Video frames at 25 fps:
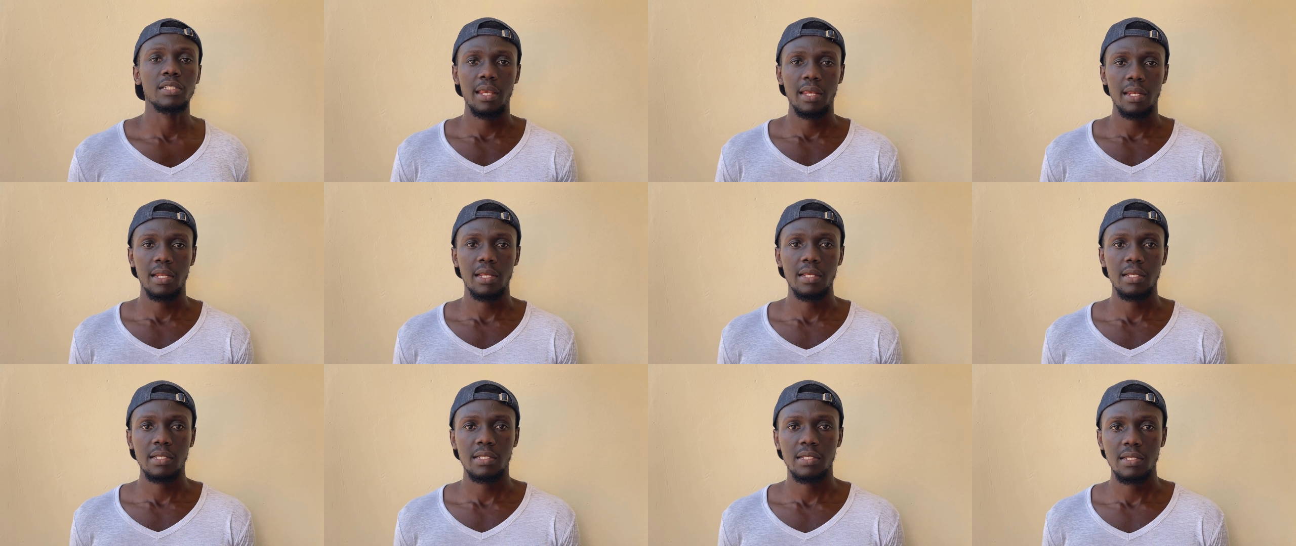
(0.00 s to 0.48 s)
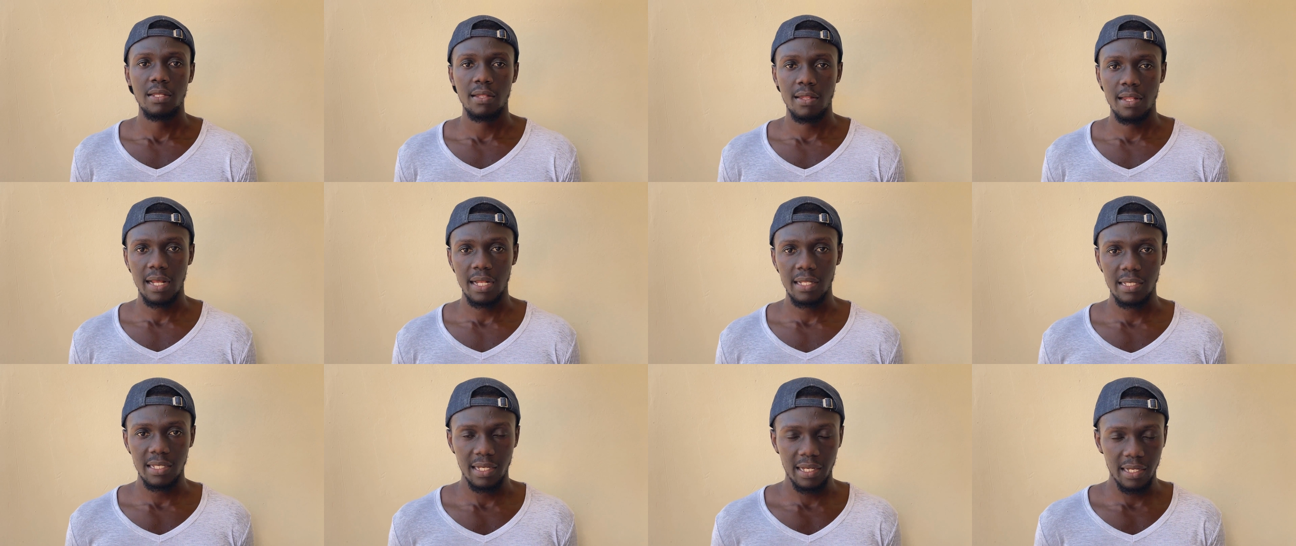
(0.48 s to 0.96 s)
it is
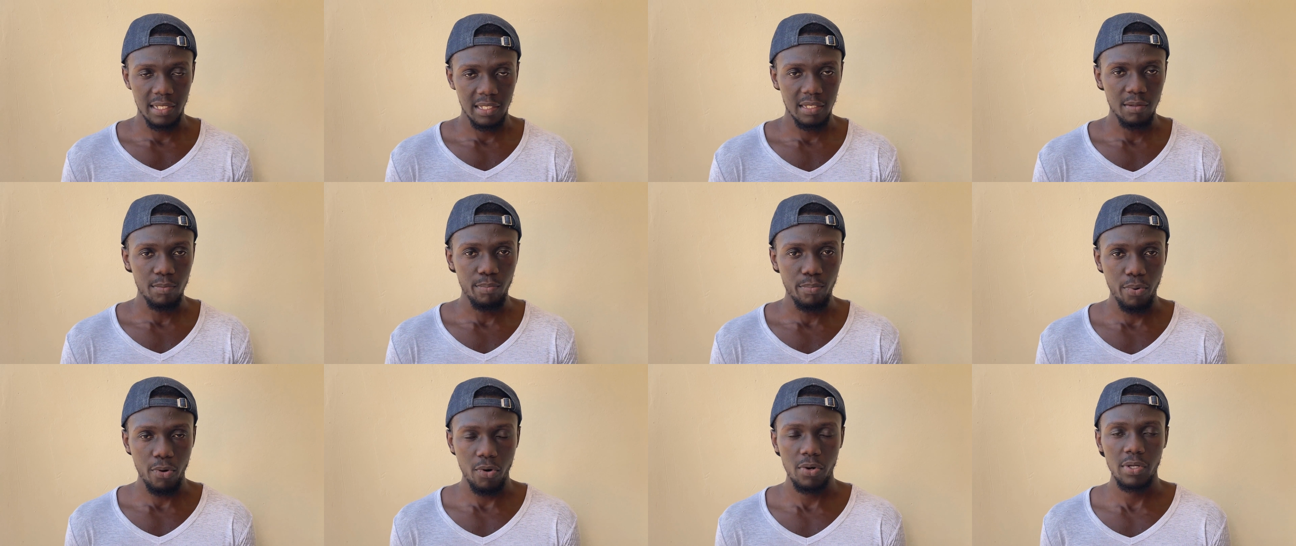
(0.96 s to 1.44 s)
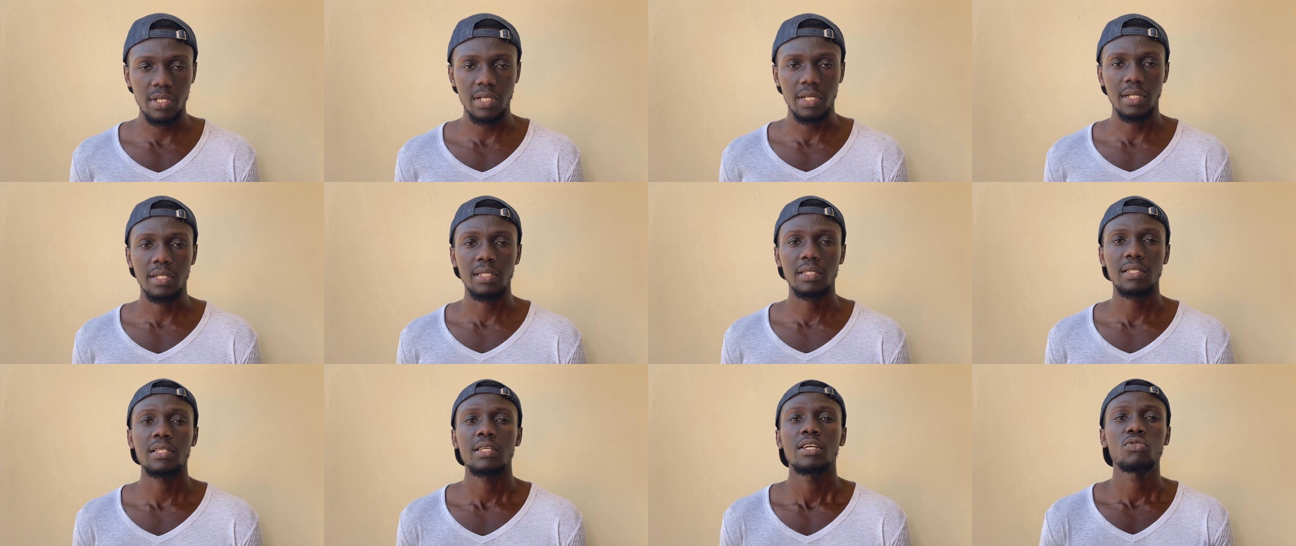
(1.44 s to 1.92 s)
that it's
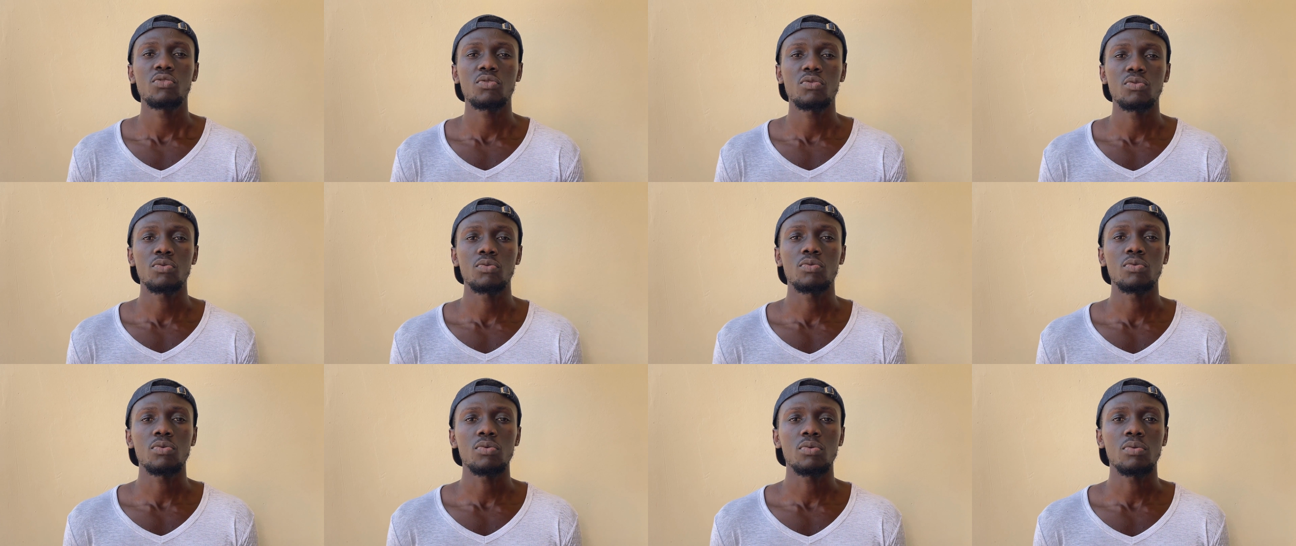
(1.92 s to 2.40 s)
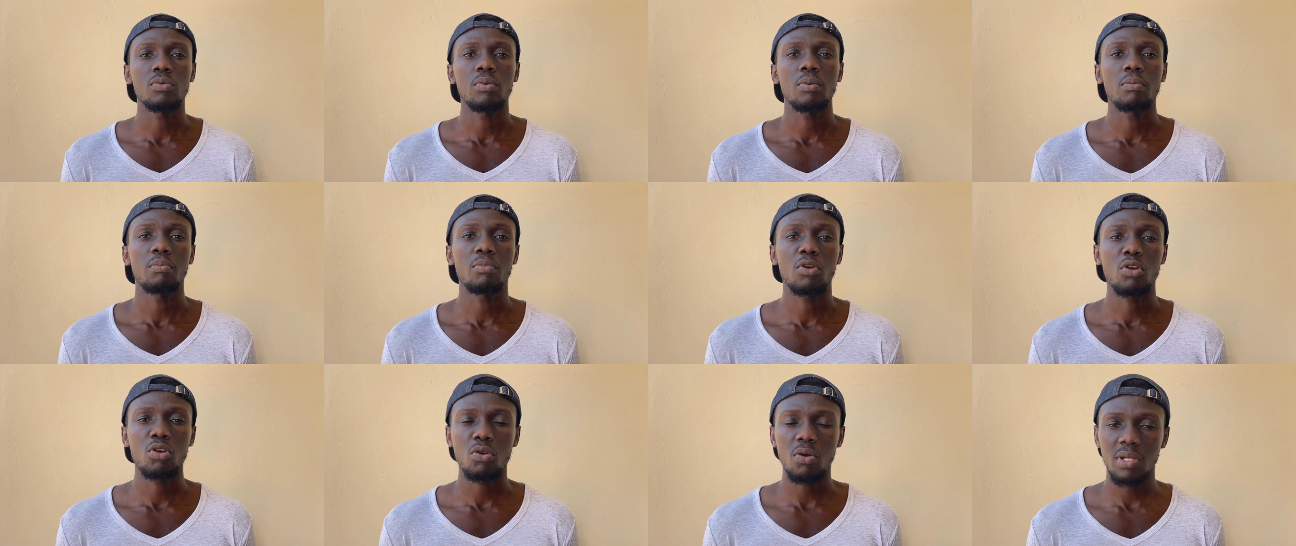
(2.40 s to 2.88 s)
important
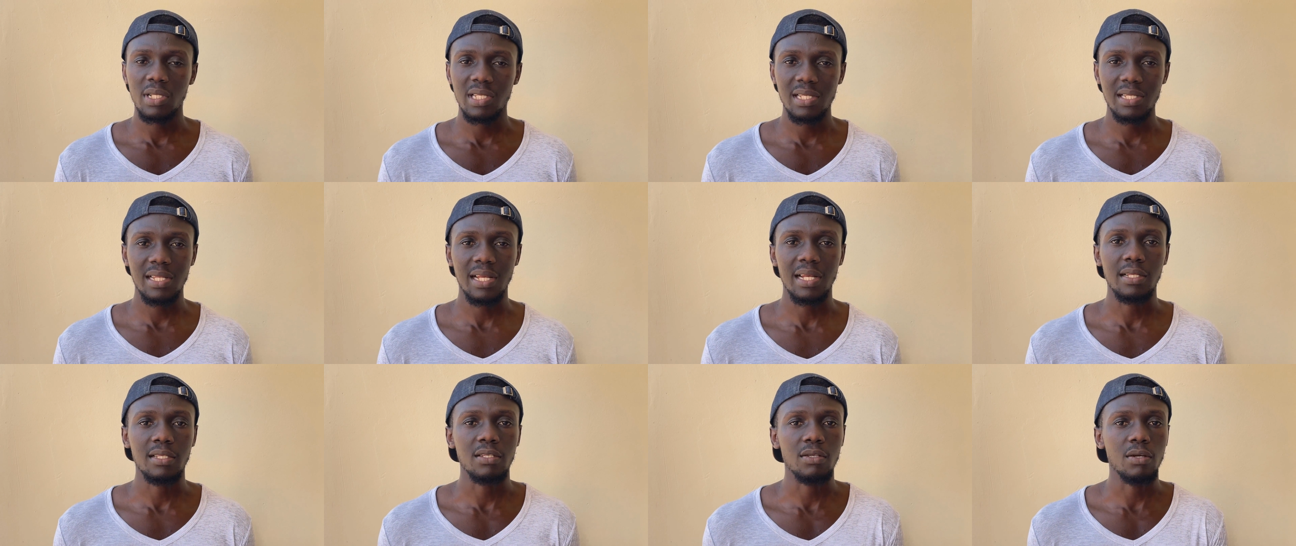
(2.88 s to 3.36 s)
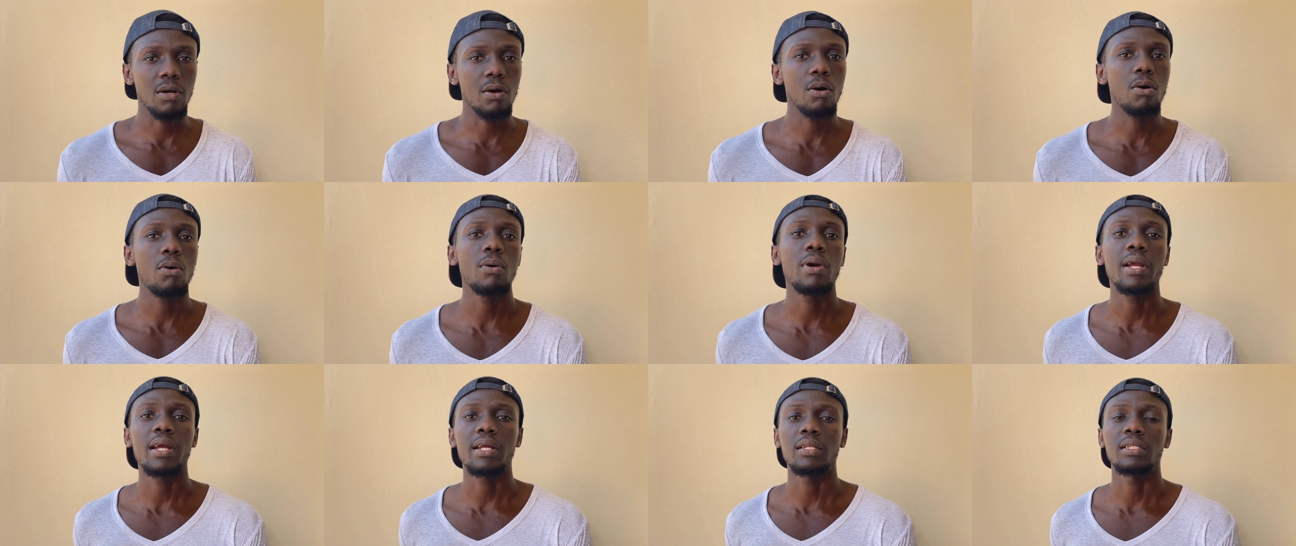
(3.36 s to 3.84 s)
to not start all
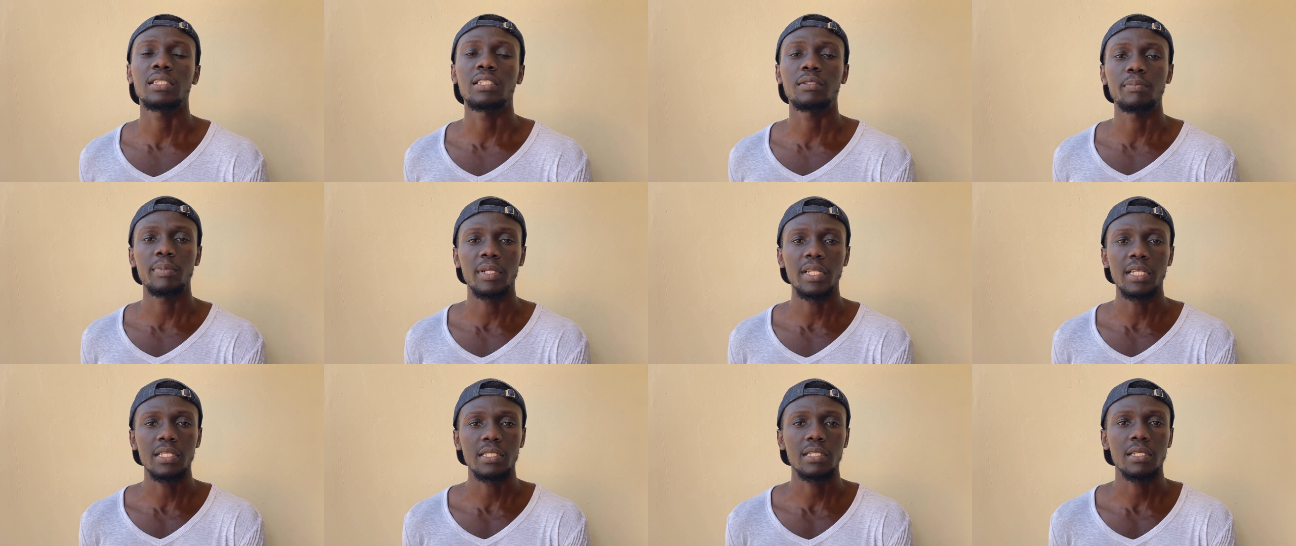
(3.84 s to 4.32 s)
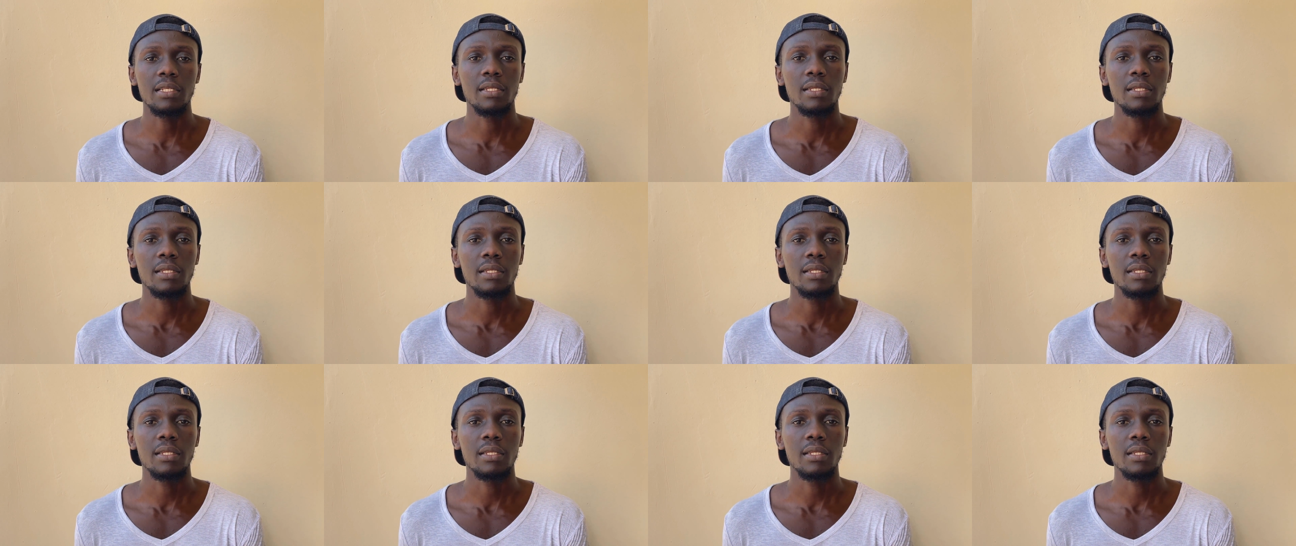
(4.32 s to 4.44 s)
guns blazing.